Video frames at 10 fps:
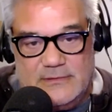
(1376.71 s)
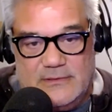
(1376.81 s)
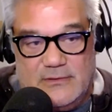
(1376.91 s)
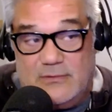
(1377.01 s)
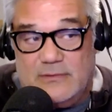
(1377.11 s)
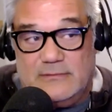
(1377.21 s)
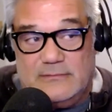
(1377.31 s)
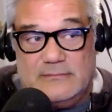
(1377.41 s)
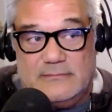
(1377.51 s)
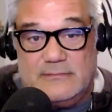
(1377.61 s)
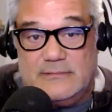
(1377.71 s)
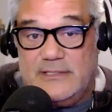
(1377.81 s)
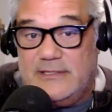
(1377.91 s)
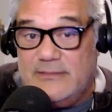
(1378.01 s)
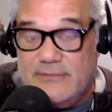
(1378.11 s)
Or the
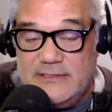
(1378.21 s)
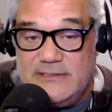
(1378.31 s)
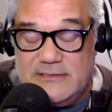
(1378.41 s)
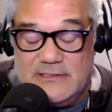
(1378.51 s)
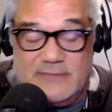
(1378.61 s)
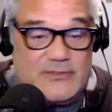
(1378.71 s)
theories and